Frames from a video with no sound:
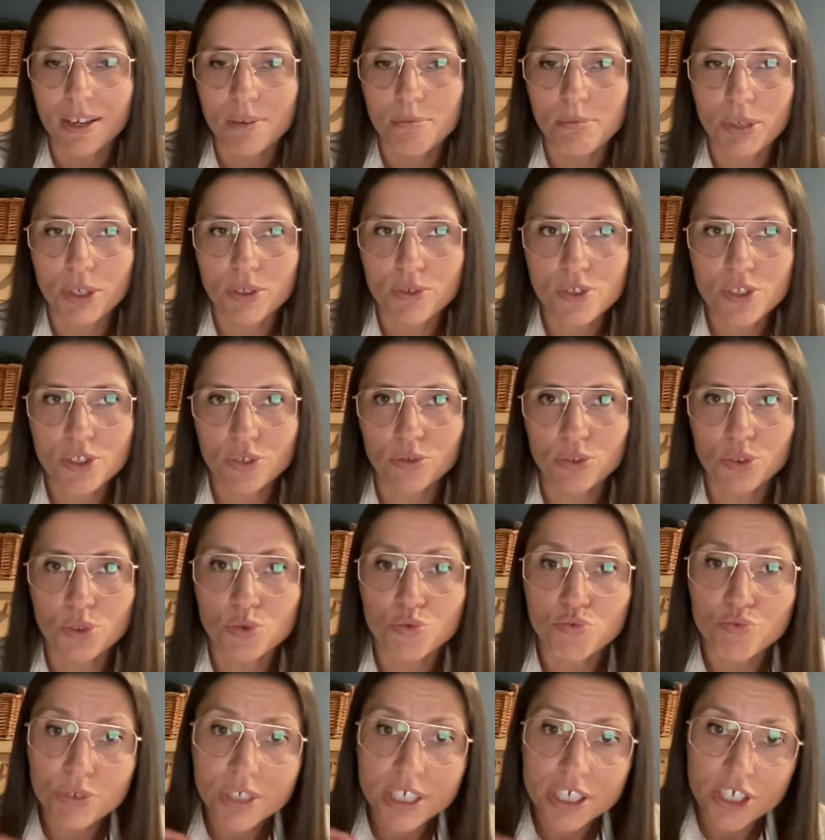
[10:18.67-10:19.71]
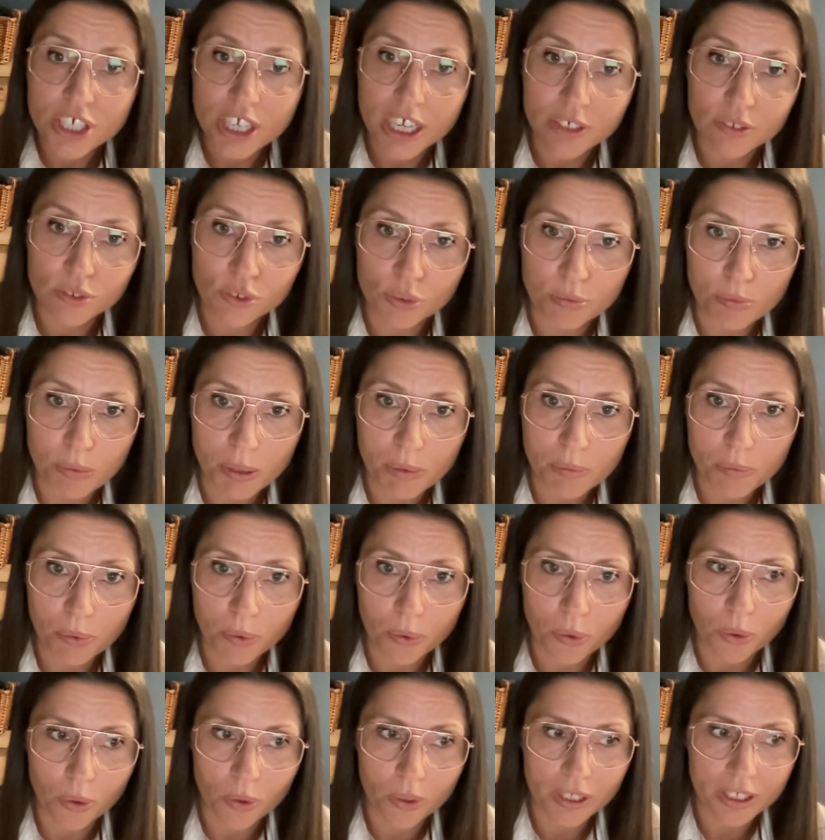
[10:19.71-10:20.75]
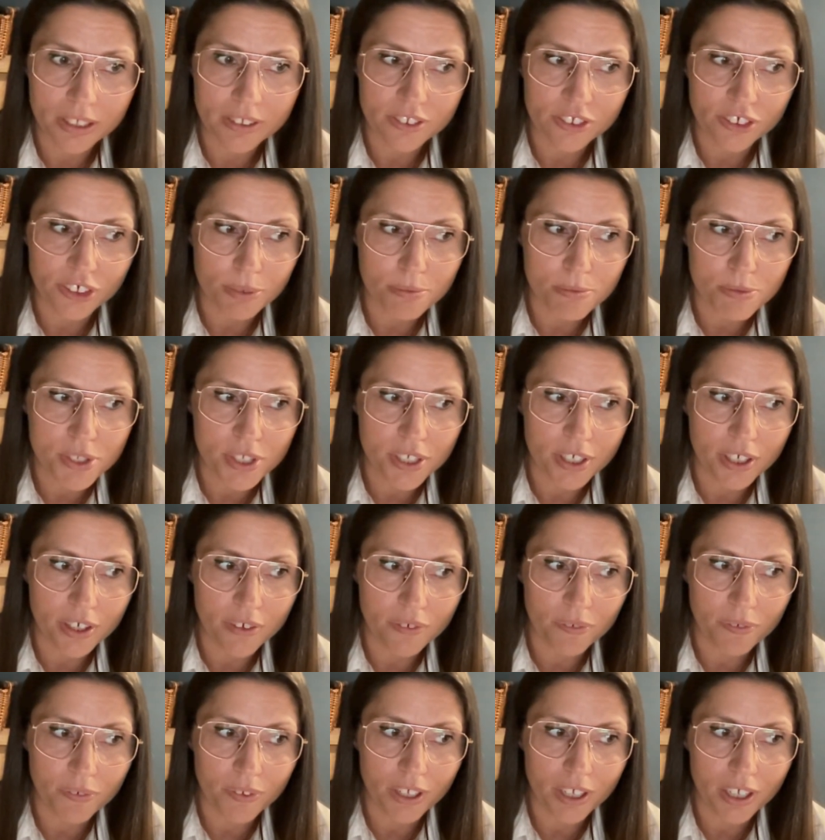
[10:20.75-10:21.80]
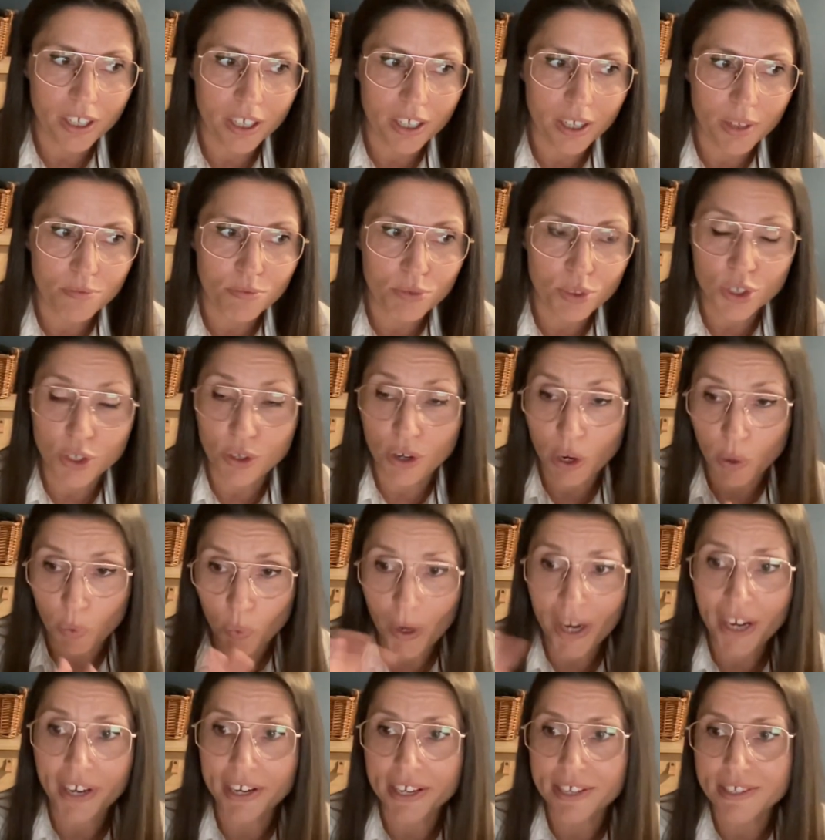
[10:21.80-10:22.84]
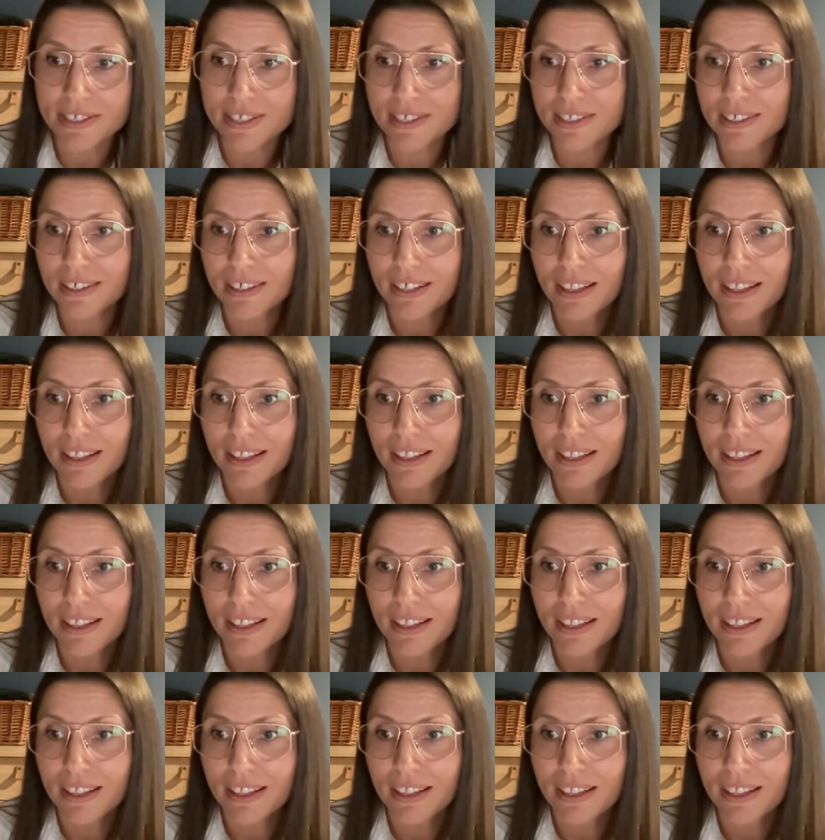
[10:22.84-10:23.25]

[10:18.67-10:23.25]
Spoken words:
but also to reach out to people in terms of awareness.